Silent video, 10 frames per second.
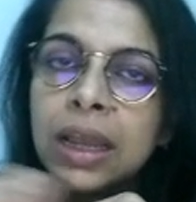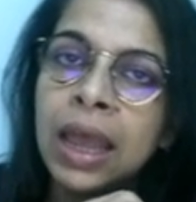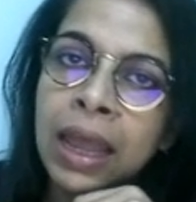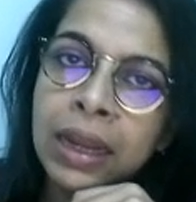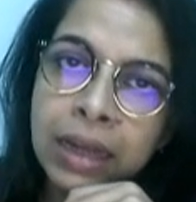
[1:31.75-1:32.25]

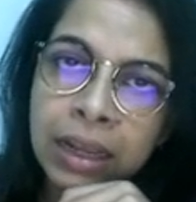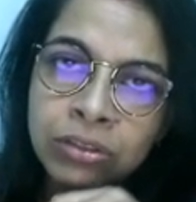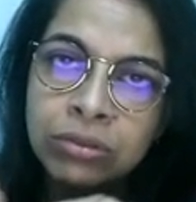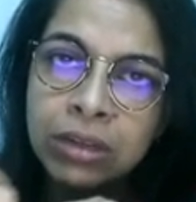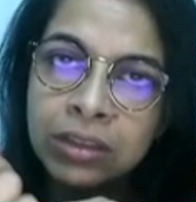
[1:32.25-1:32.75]
and as
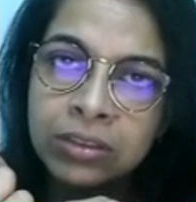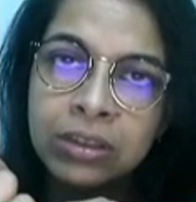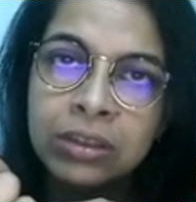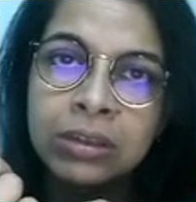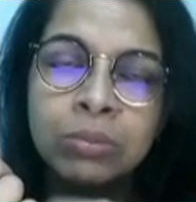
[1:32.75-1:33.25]
soon as
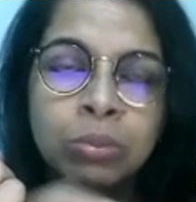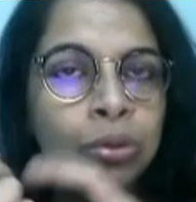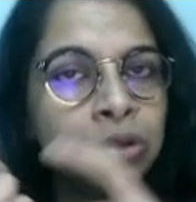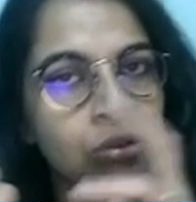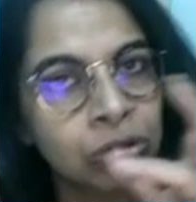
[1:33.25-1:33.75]
the
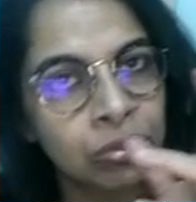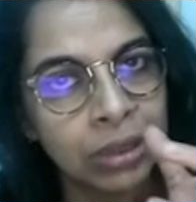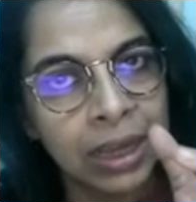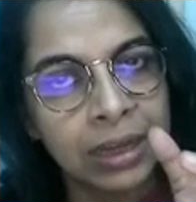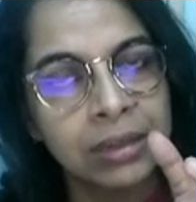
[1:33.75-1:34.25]
board used to
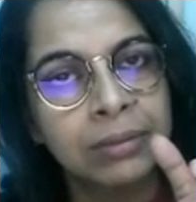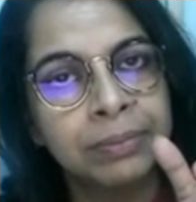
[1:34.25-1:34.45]
get,